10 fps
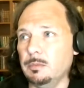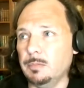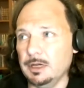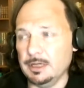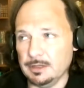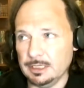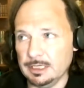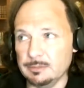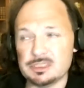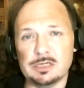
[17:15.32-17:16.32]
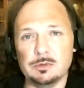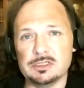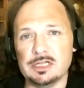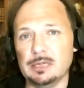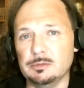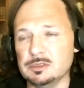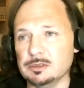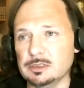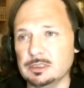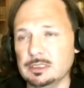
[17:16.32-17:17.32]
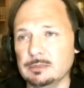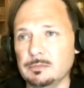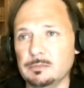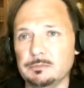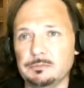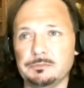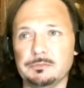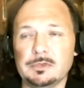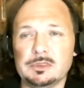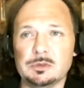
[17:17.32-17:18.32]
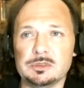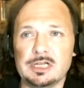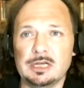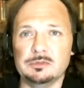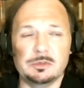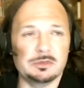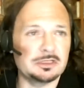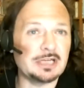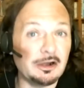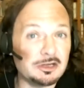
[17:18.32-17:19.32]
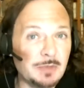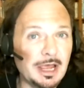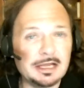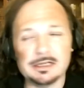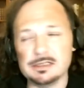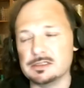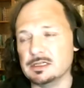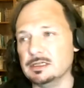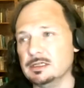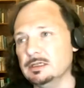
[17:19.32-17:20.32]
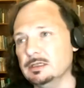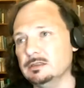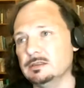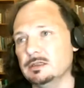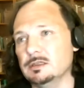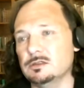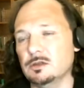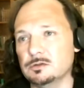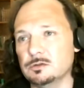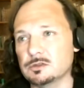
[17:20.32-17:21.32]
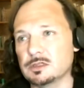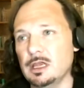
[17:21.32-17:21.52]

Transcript: another leader, but she wasn't as charismatic as Donald Tusk.